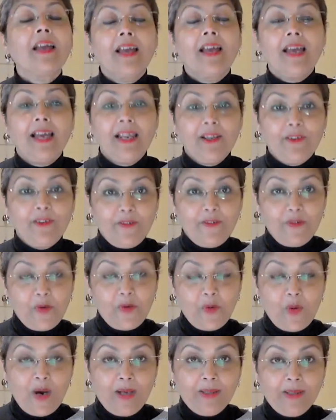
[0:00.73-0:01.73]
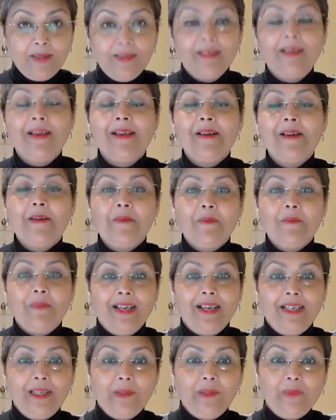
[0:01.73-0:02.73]
Hello, everyone.
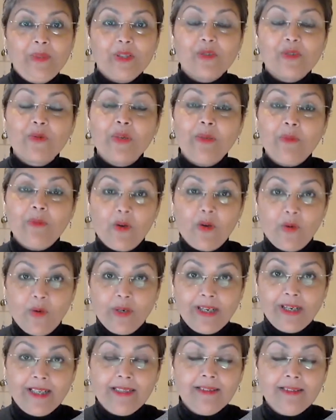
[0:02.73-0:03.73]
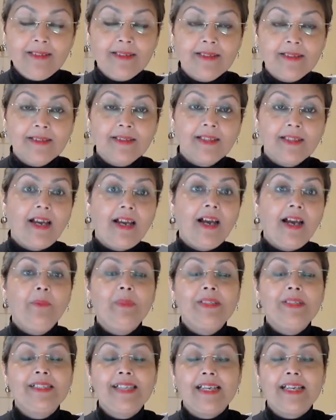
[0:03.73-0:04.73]
My name is Rima Hawkins.
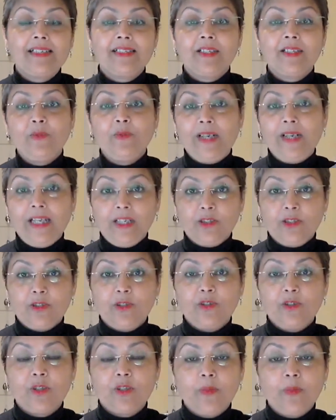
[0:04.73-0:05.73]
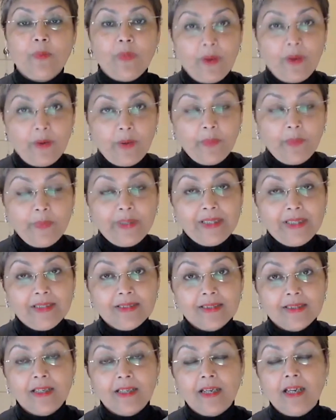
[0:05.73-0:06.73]
I'm a sex and relationship
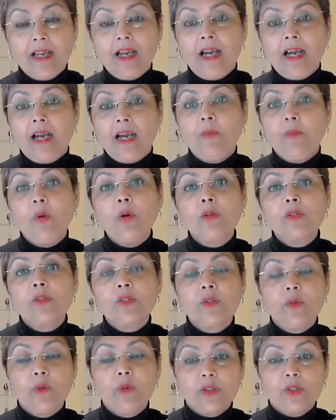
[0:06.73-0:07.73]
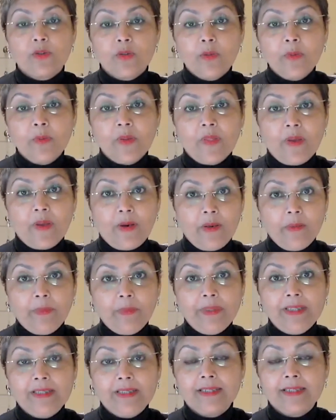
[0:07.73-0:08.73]
therapist. I'm also a trauma
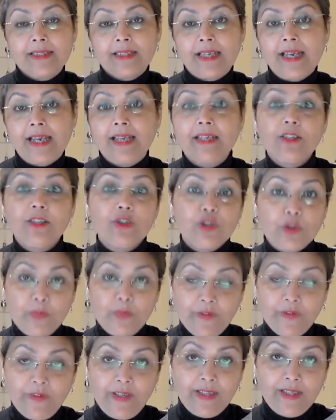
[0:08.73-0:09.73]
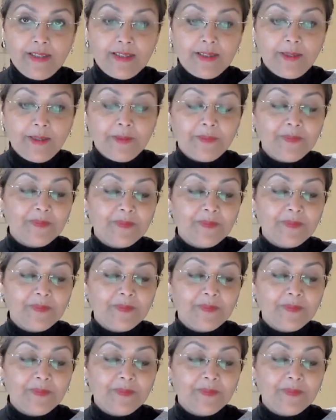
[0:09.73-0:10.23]
therapist and a supervisor.